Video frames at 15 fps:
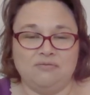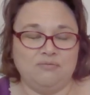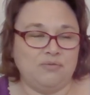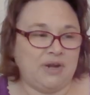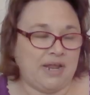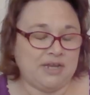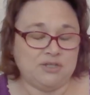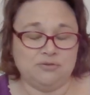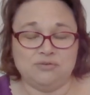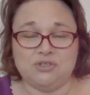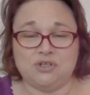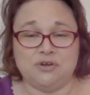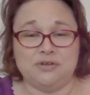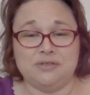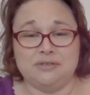when I do
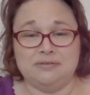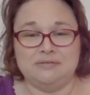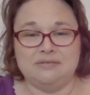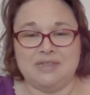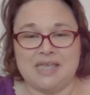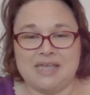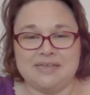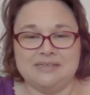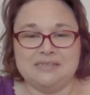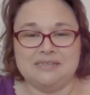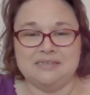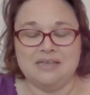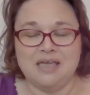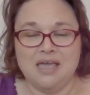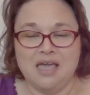start things
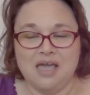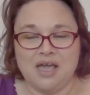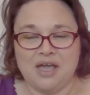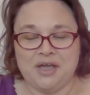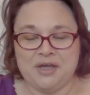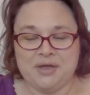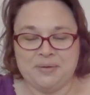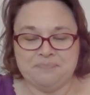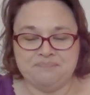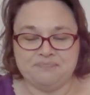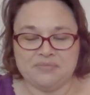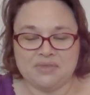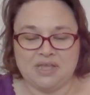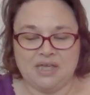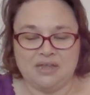um,
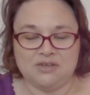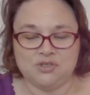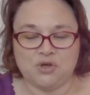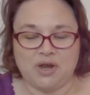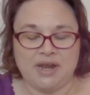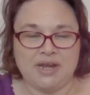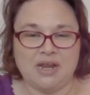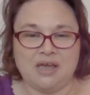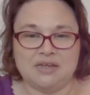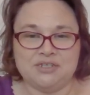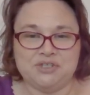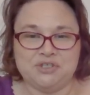and try not